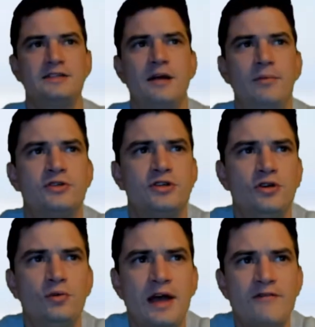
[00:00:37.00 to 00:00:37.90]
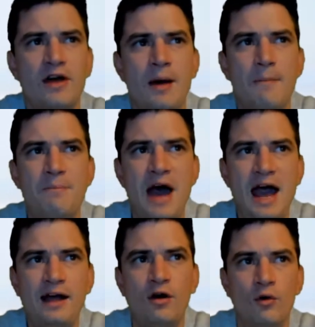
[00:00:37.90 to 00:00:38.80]
number two, we have
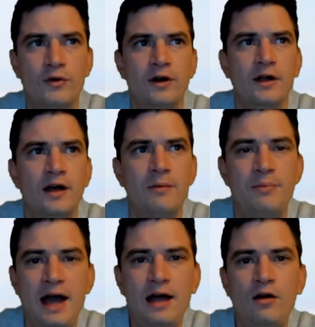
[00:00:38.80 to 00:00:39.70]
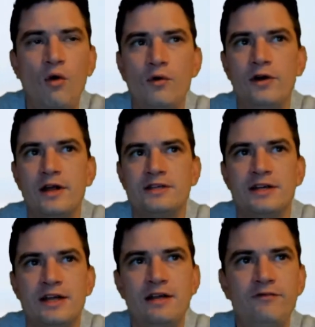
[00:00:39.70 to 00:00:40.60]
bag holder. A bag holder is
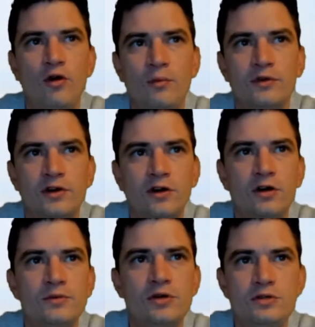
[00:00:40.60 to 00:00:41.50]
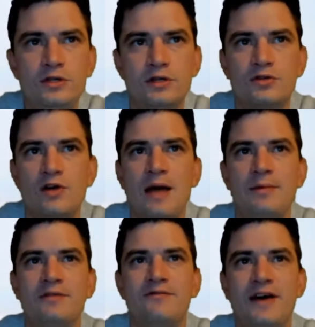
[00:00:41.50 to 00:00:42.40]
an informal term used to
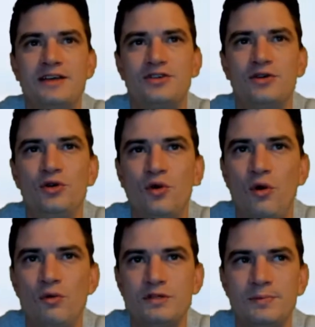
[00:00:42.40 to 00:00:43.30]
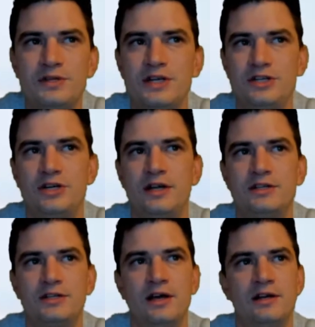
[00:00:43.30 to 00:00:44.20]
describe an investor who holds a position
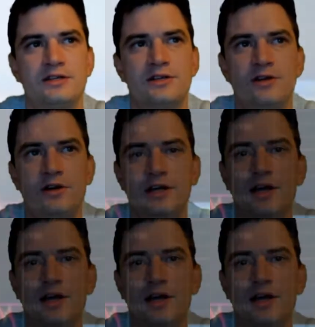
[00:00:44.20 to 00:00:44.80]
in a security